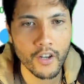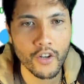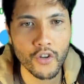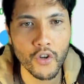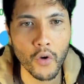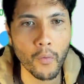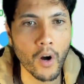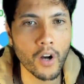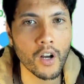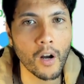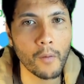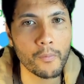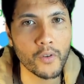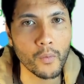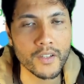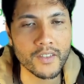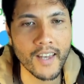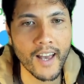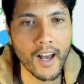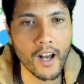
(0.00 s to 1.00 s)
you rock up to
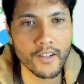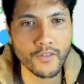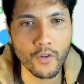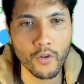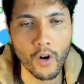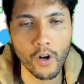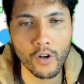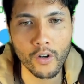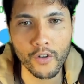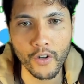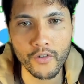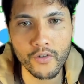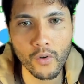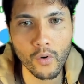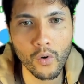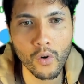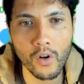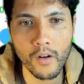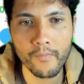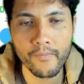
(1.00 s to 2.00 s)
his house, you knock on the
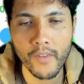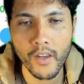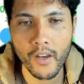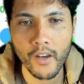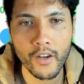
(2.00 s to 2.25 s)
door,